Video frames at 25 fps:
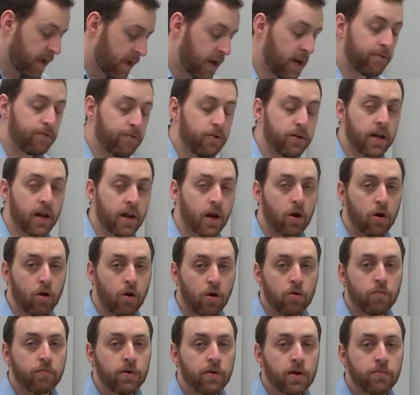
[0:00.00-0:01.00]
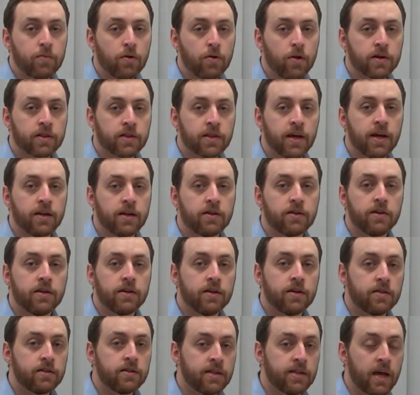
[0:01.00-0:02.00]
And if you get a long beep like that,
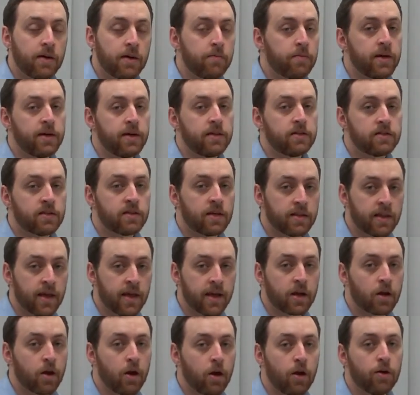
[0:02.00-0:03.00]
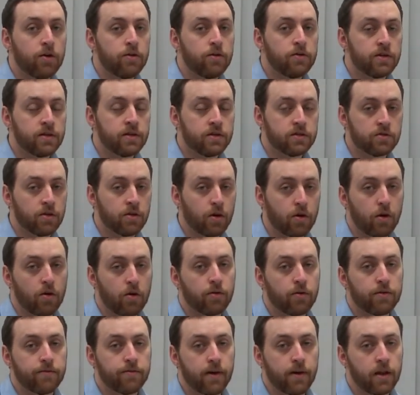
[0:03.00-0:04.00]
that means that that code is no
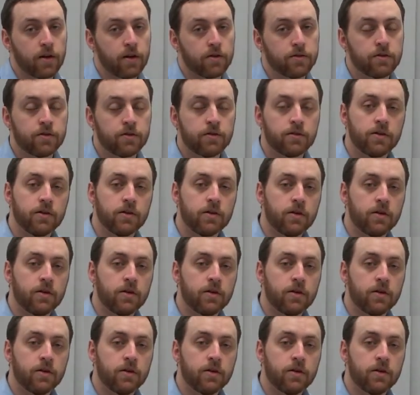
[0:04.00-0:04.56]
longer valid.